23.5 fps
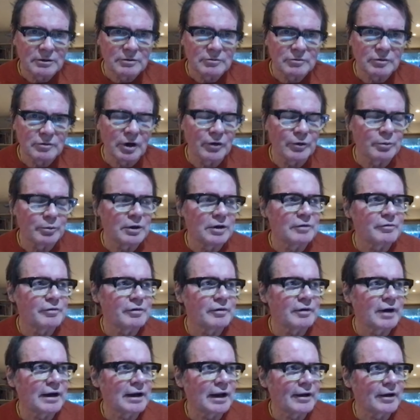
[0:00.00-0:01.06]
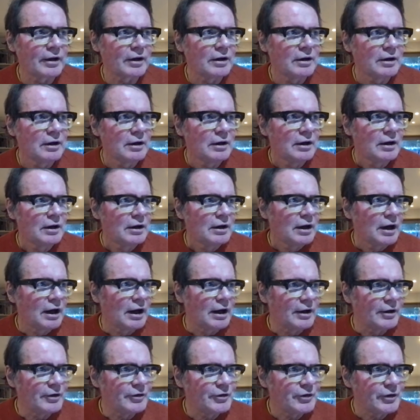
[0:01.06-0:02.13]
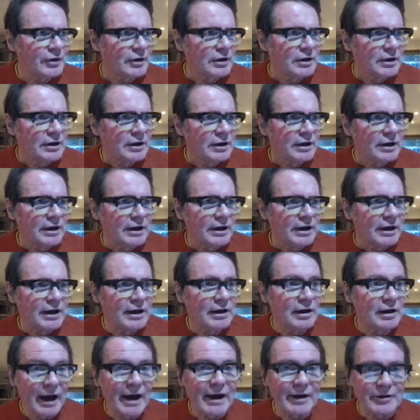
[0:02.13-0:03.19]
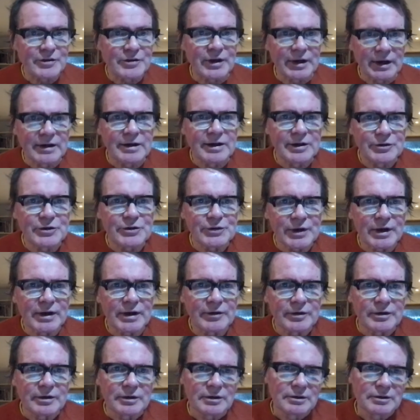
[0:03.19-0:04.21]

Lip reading: Rod worked for Red Ladder, and he liked it. And he just said,